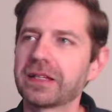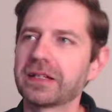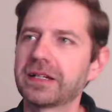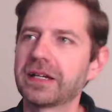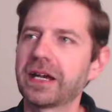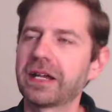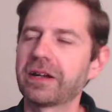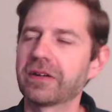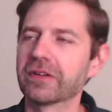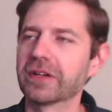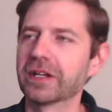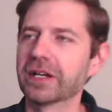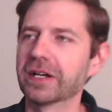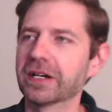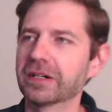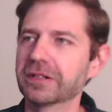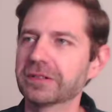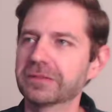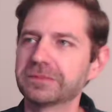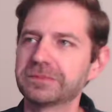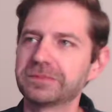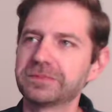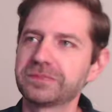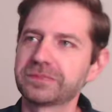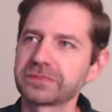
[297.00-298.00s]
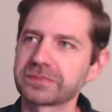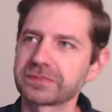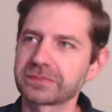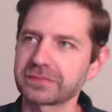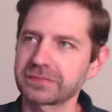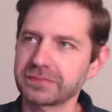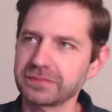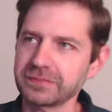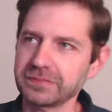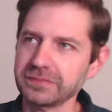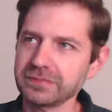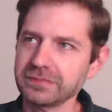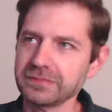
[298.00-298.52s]
I don't know.
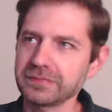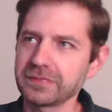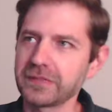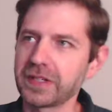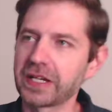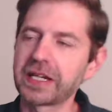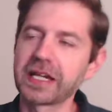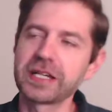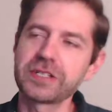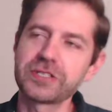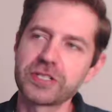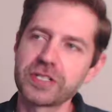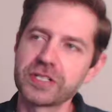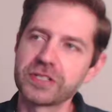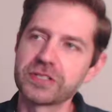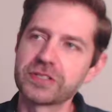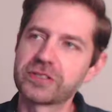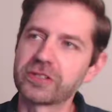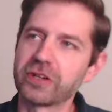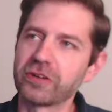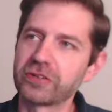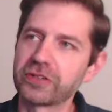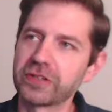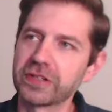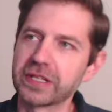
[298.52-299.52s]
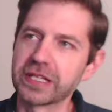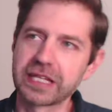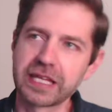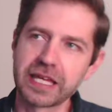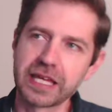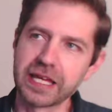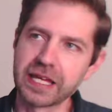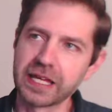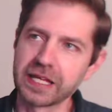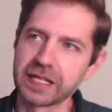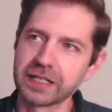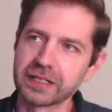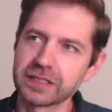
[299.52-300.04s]
I guess she insulted the
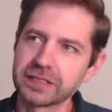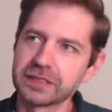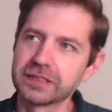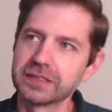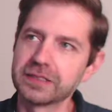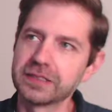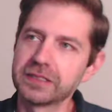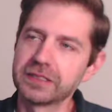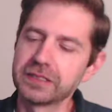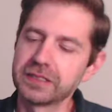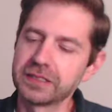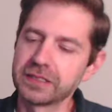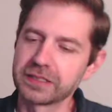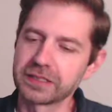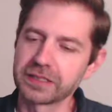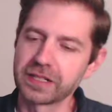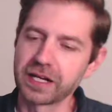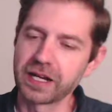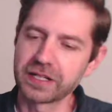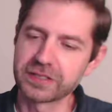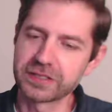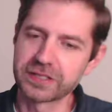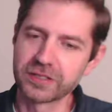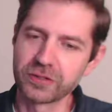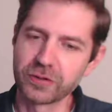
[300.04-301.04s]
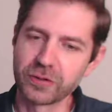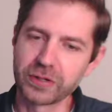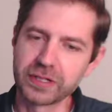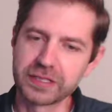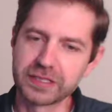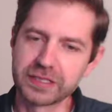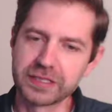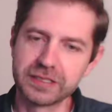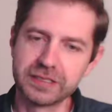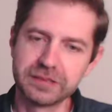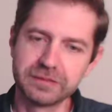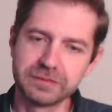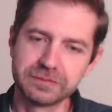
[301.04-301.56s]
king, God's
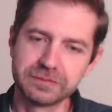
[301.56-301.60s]
anointed.